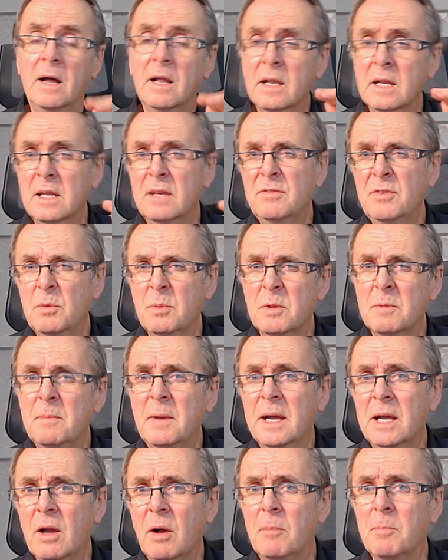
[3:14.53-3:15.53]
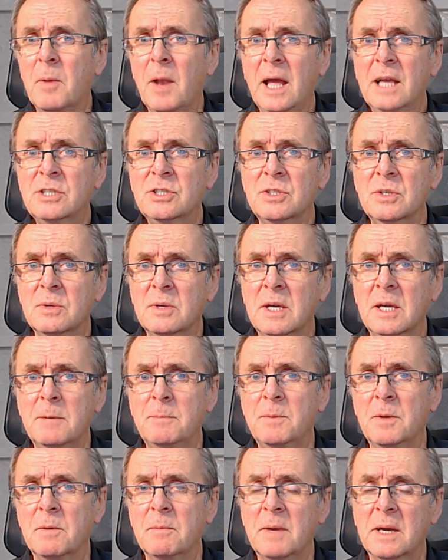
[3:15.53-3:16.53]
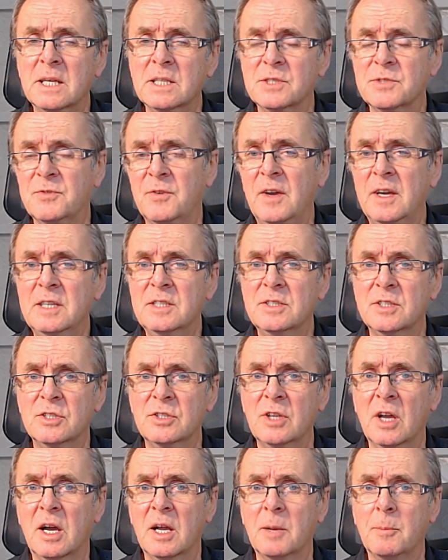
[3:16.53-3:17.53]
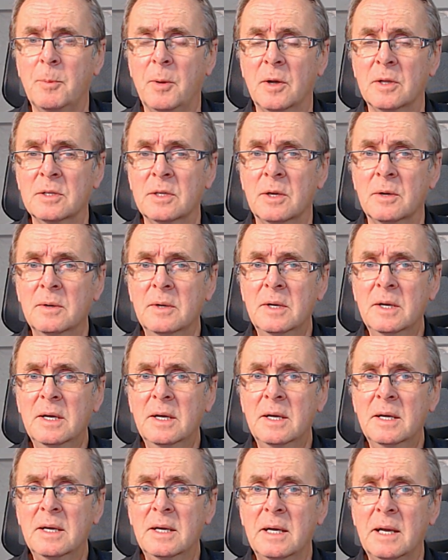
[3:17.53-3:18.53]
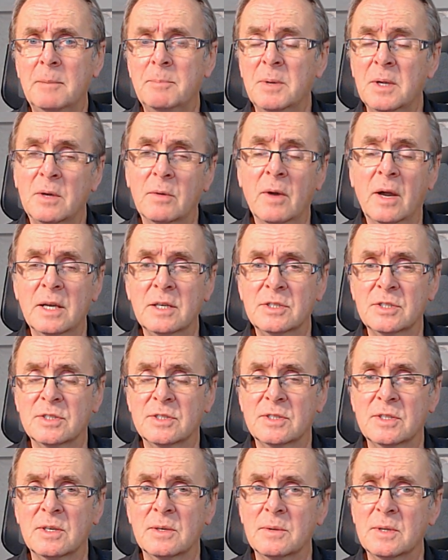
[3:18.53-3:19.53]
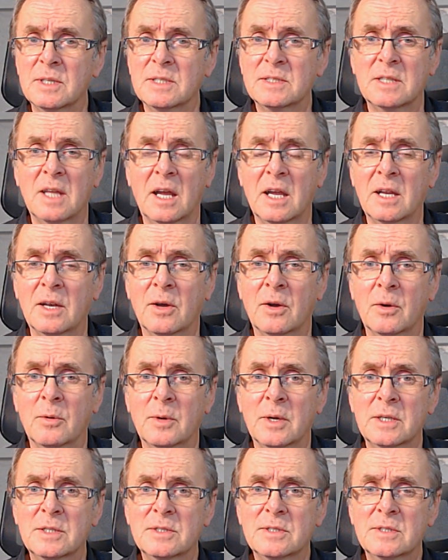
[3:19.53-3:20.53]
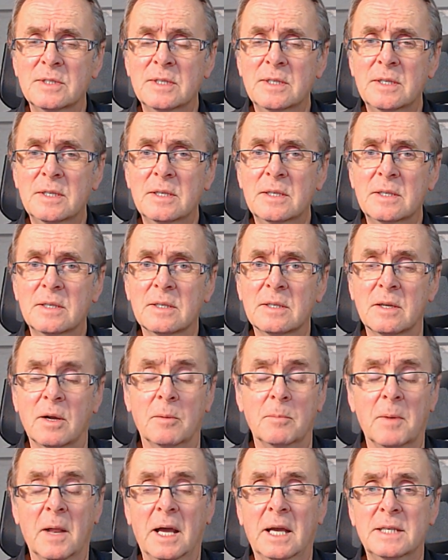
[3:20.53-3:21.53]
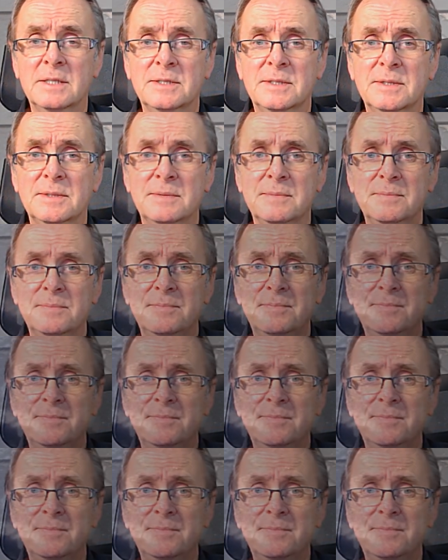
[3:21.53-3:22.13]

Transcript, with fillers: I'll leave you with, may God bless you, keep you, make his face to shine upon you, and be gracious to you this day and always. God bless.